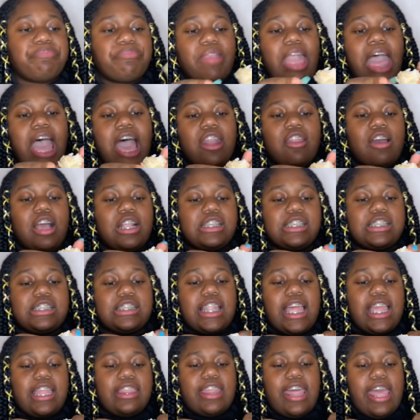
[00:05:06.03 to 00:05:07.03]
I know, I just
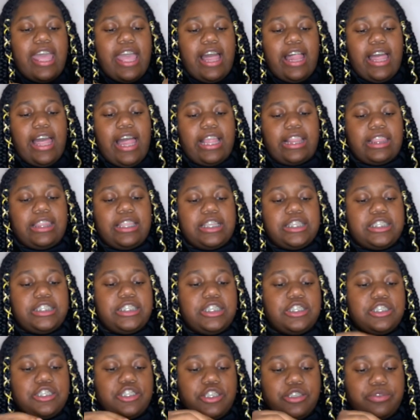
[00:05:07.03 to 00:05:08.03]
like that. I like the
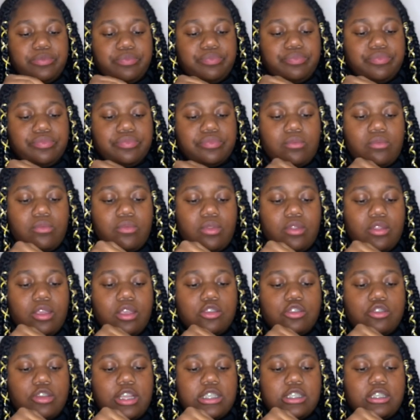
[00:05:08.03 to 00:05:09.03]
attention.
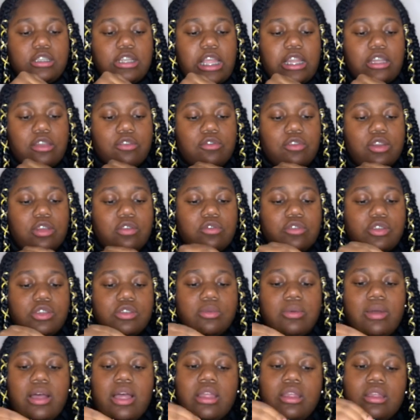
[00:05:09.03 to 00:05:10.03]
So that's like the really reason
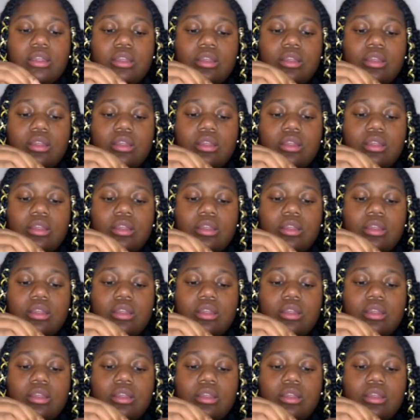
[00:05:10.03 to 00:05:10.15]
why.